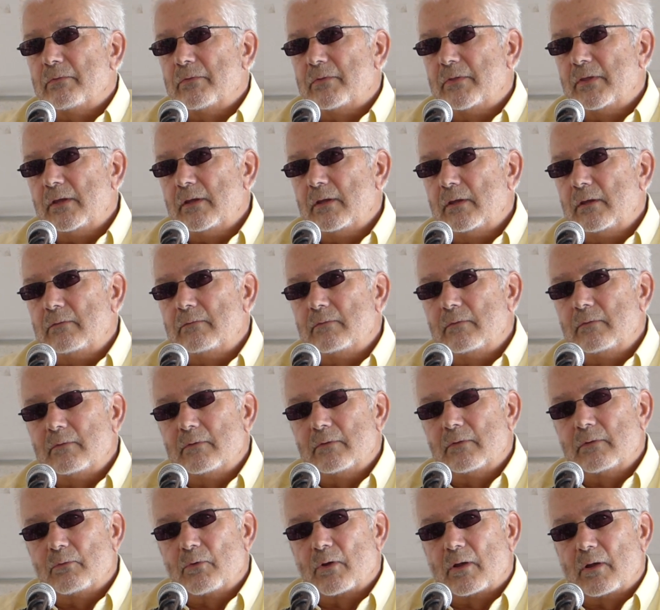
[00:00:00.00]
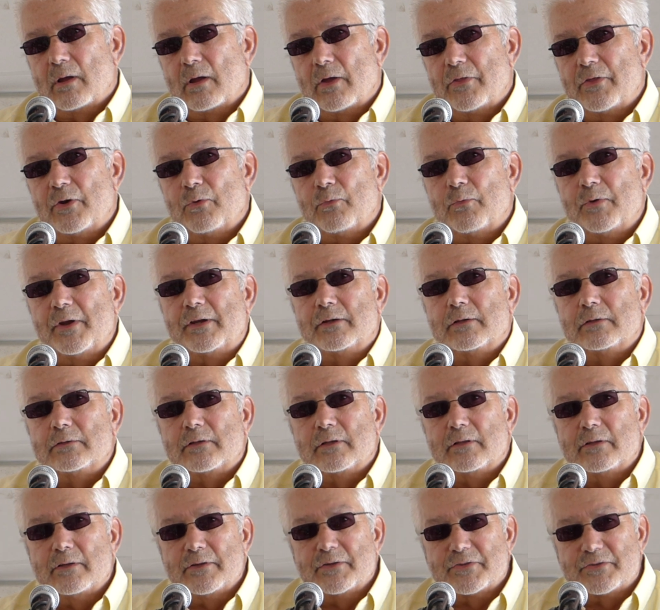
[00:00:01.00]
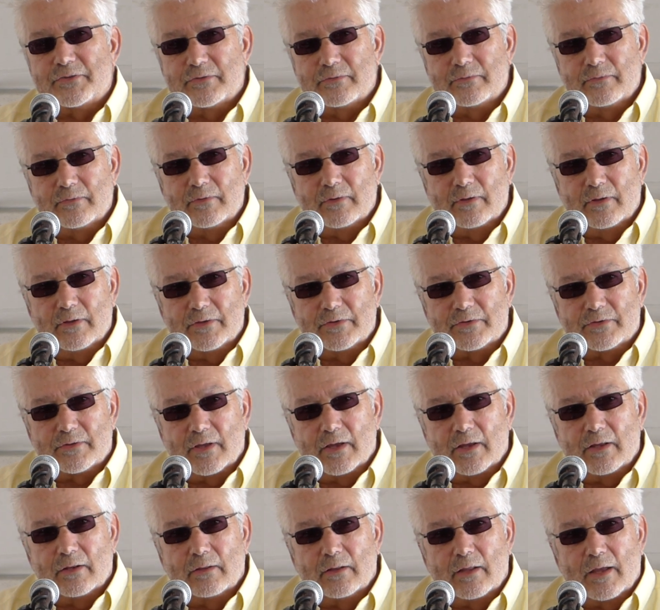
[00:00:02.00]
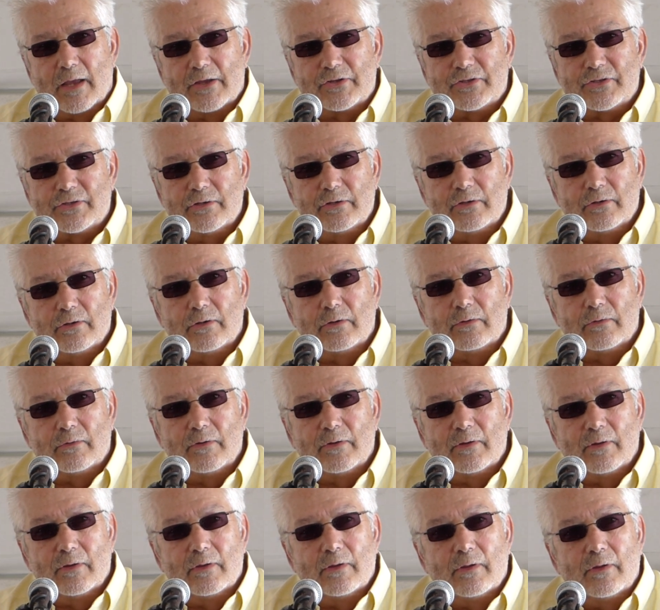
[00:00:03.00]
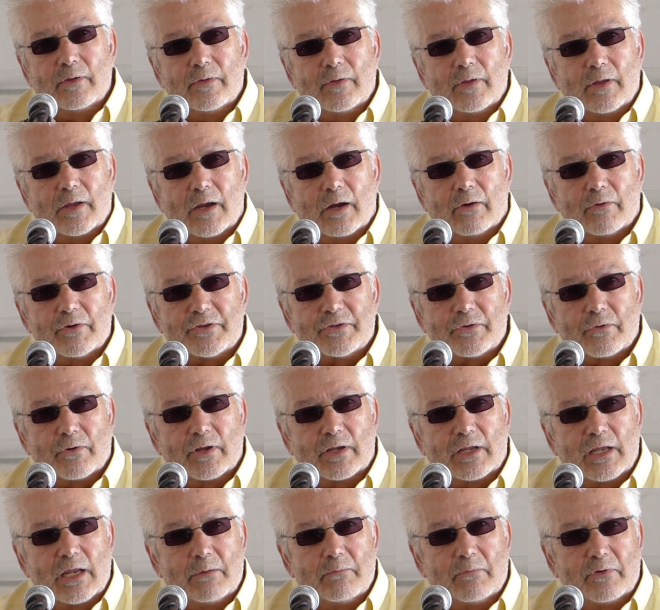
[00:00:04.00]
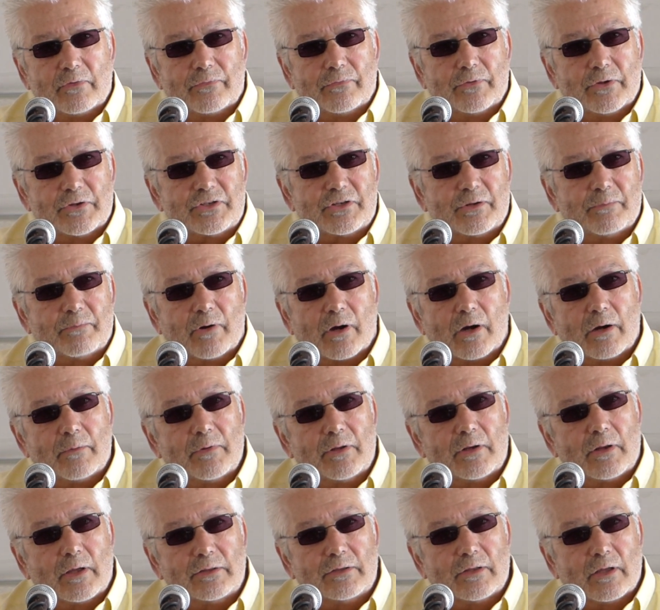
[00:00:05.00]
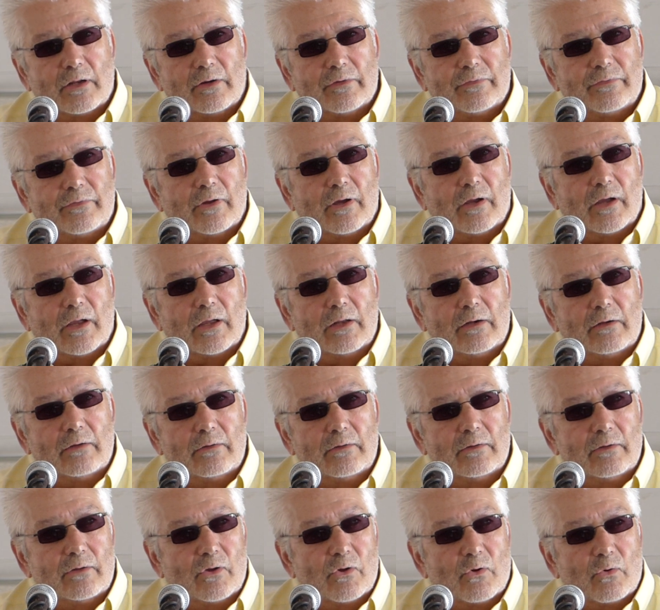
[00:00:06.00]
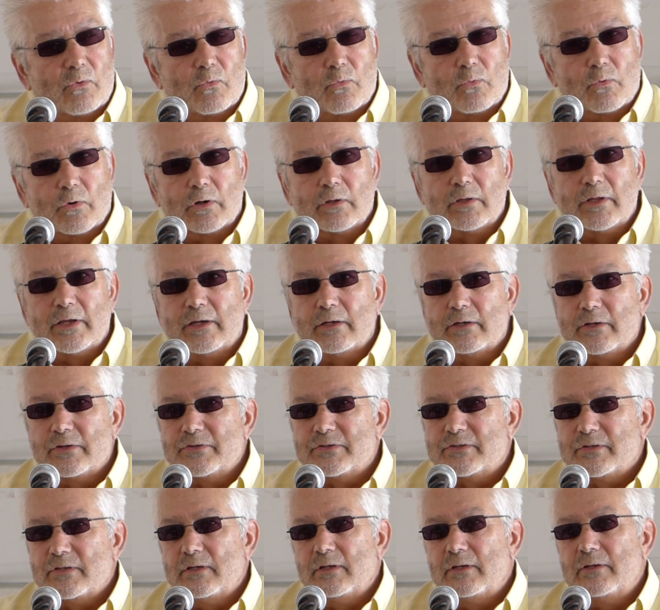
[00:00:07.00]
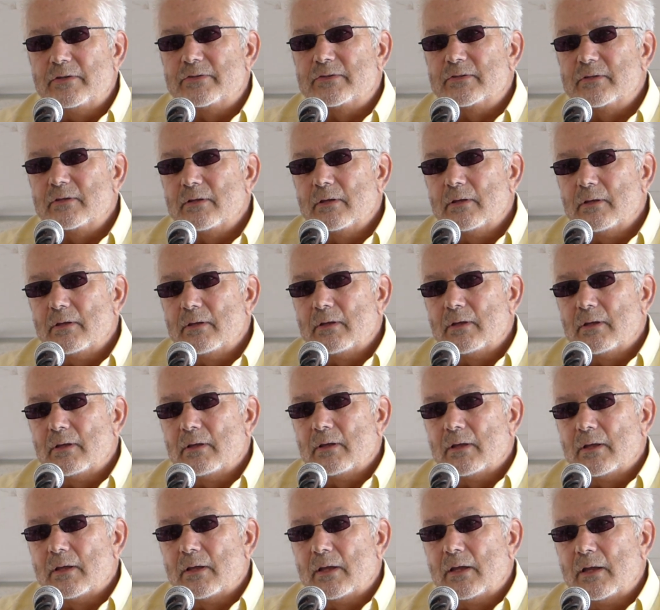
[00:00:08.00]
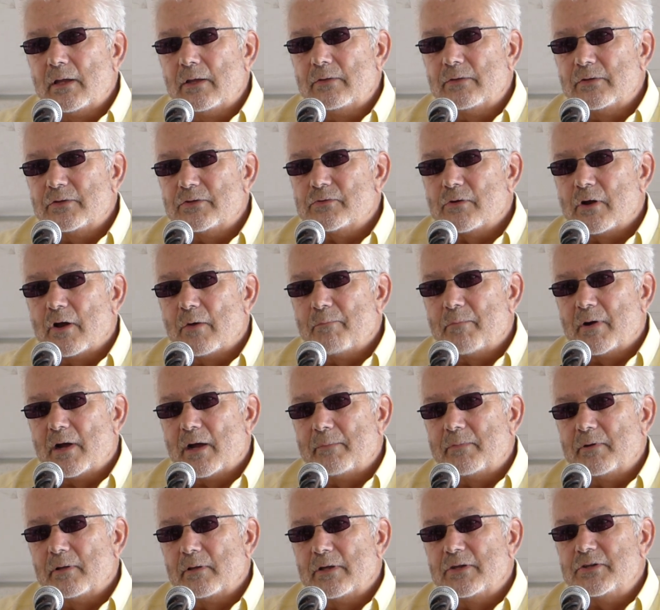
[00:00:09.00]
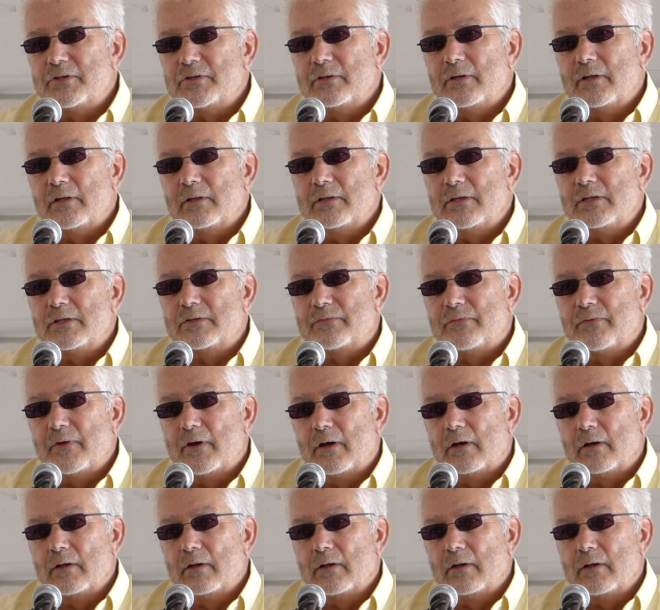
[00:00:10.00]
The other wrinkle to this is that last year, Arizona Game and Fish Department identified whirling disease in the trout population at Lee's